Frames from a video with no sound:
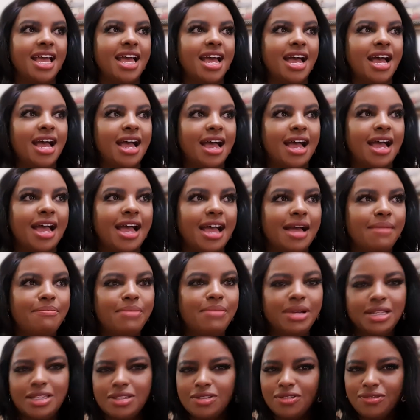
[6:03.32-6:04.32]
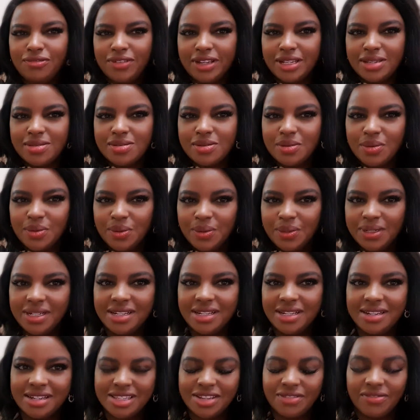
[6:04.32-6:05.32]
Uh, but so far so good.
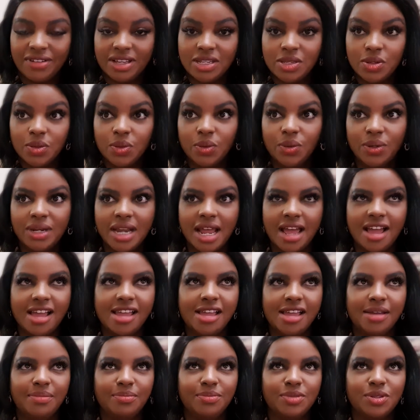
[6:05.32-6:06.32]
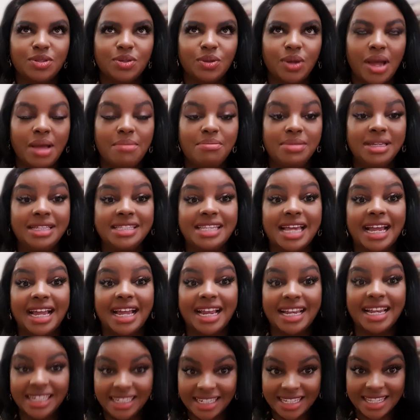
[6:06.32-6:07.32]
So far so good. I am so um, it's a
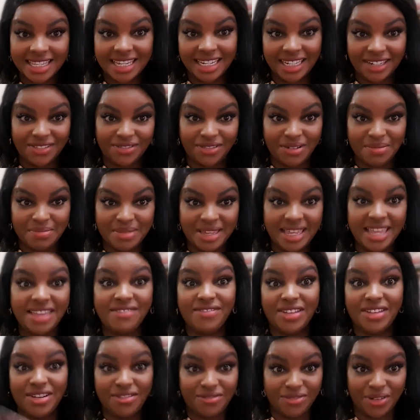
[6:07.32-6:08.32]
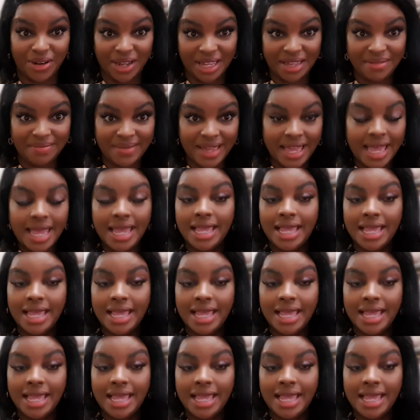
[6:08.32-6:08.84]
clean slate for me, even for him.